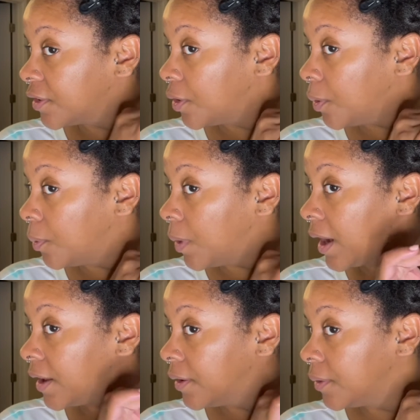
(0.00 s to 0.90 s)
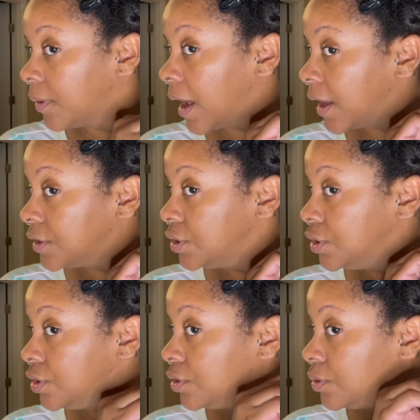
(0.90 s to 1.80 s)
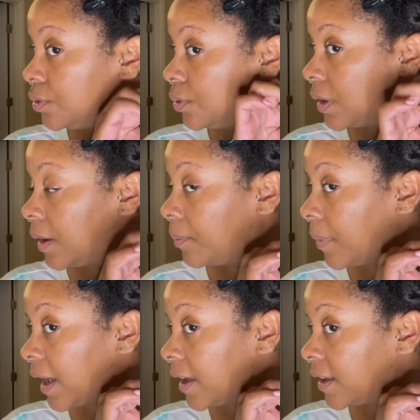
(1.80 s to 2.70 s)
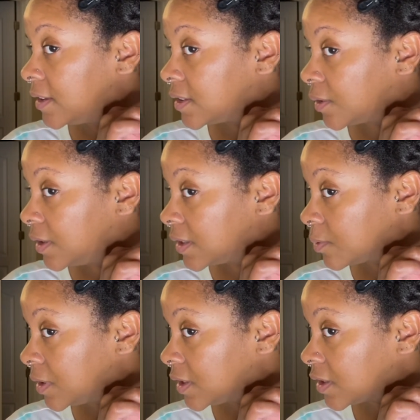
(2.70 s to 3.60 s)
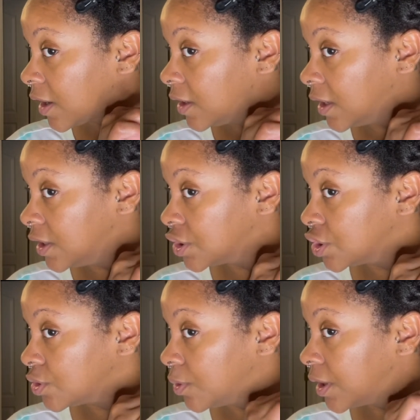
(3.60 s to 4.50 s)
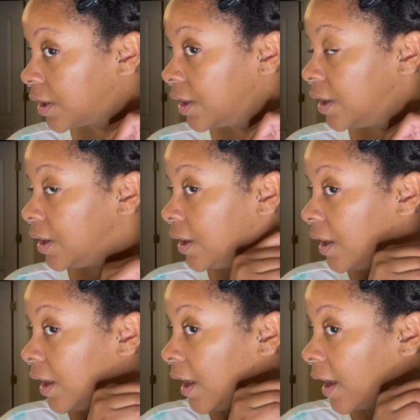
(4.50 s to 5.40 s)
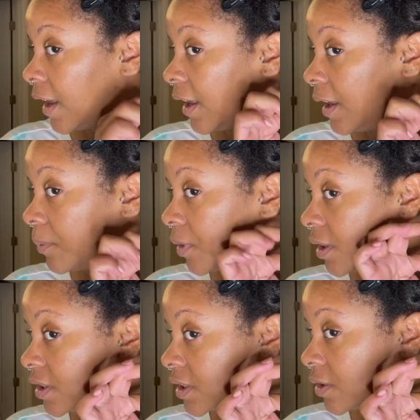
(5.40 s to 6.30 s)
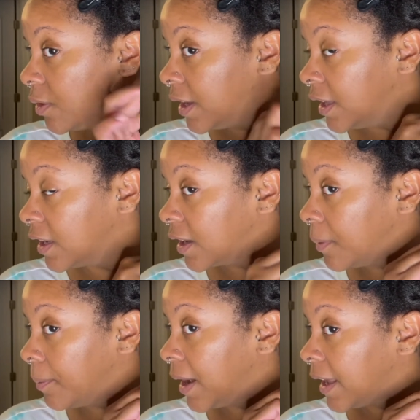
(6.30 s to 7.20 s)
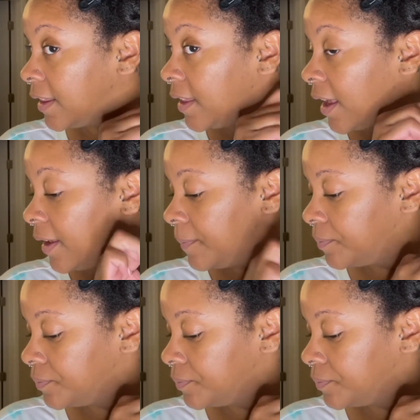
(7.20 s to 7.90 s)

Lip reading: a while, I do combine. So this one is starting to get shorter. I am gonna just go ahead and combine that.